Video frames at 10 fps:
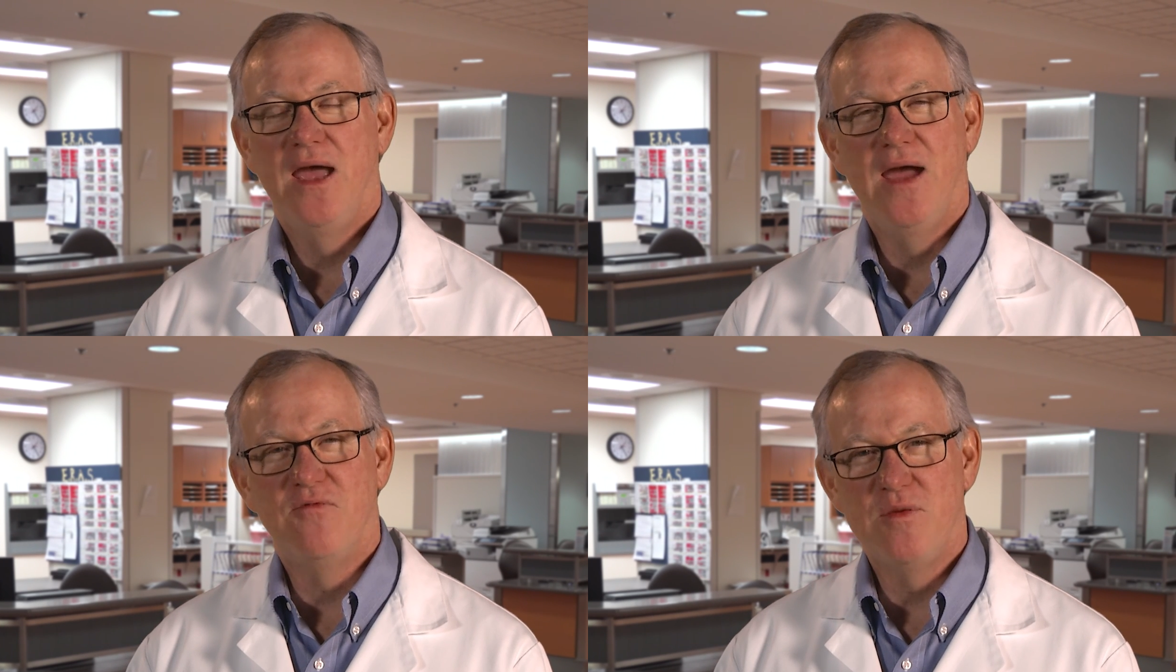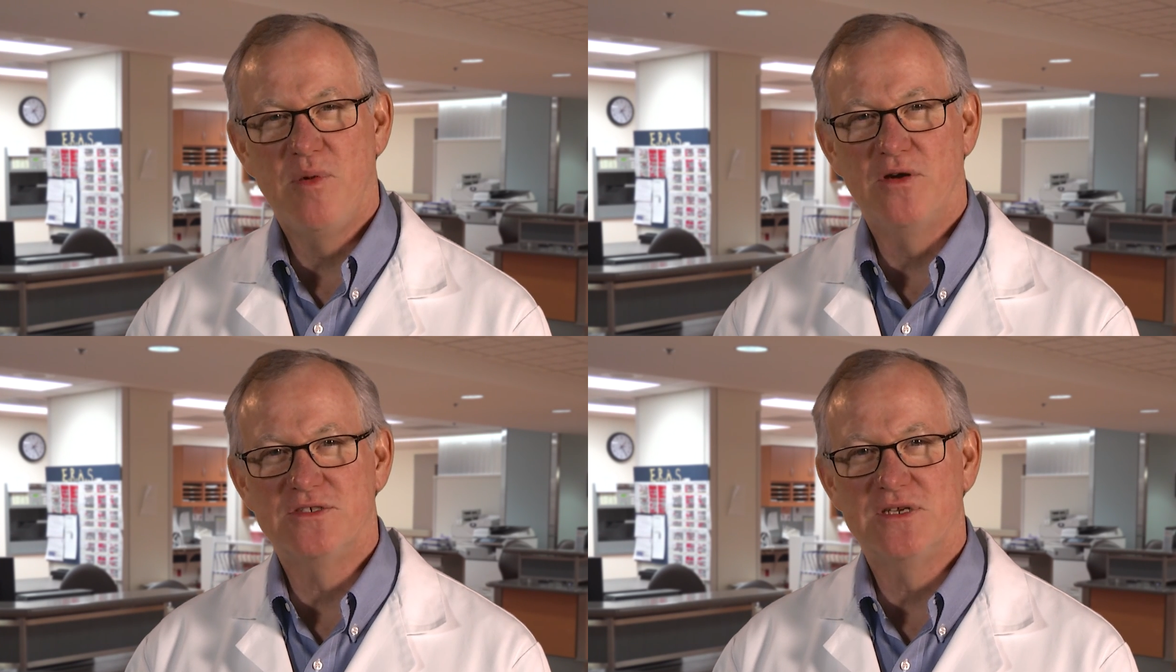every
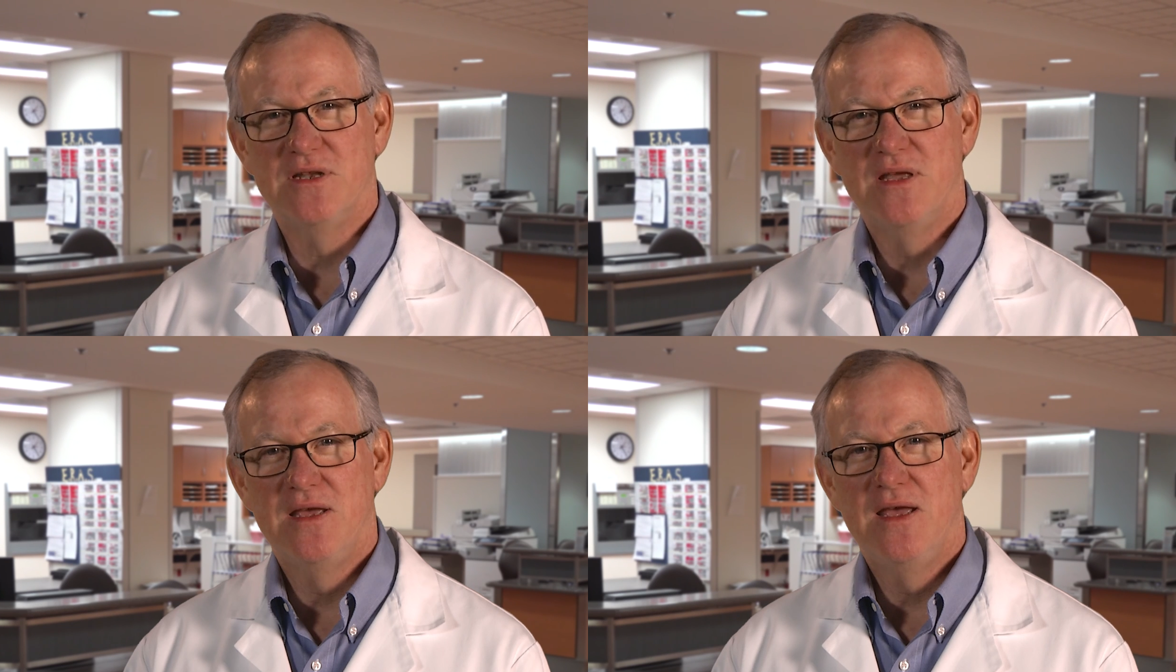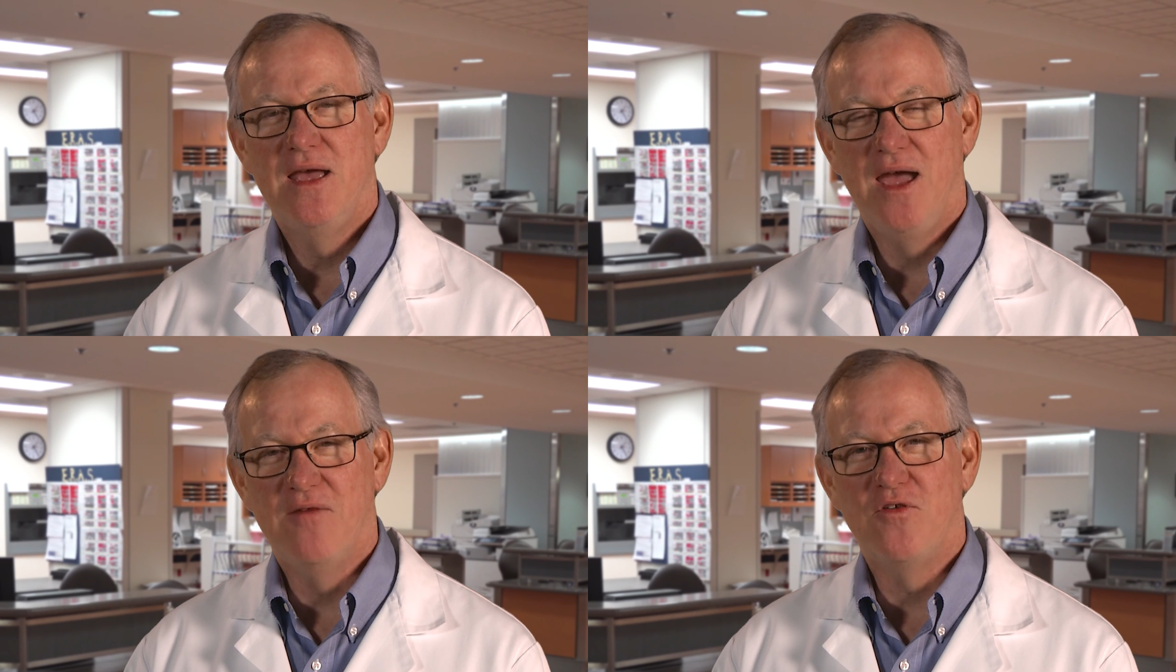person,
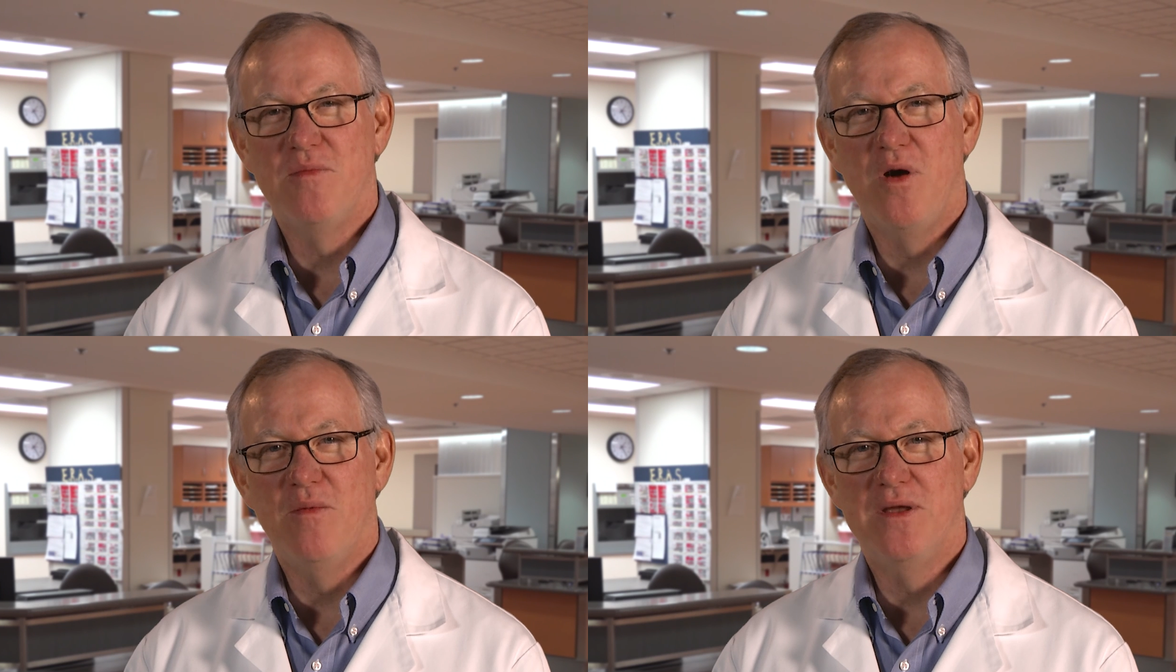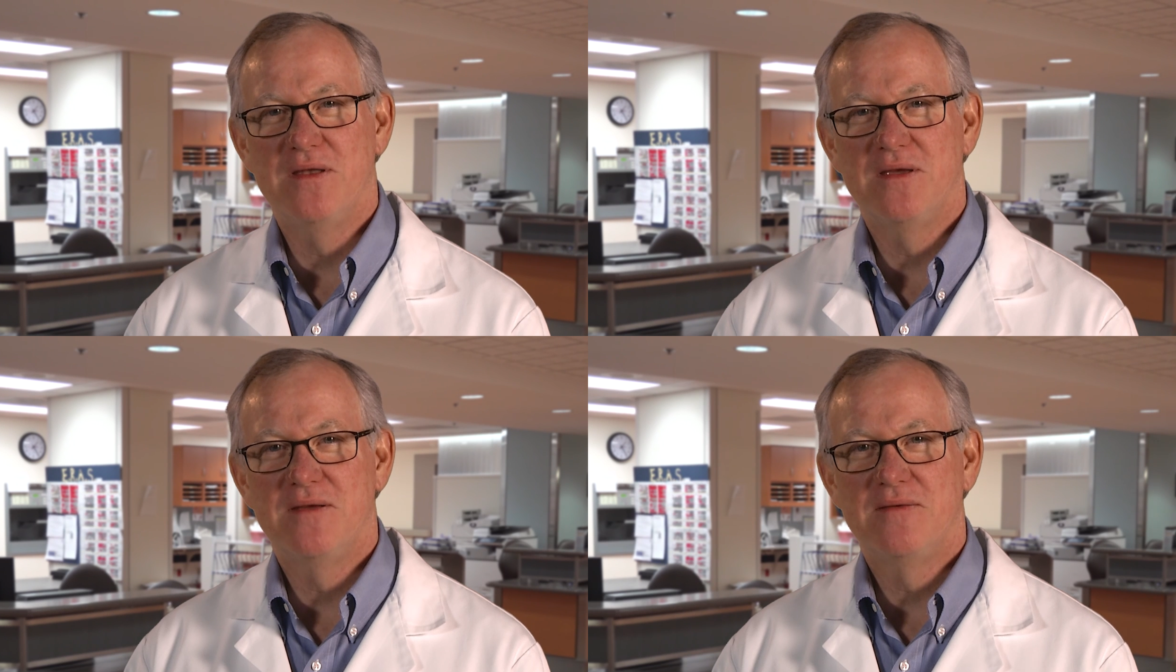every moment.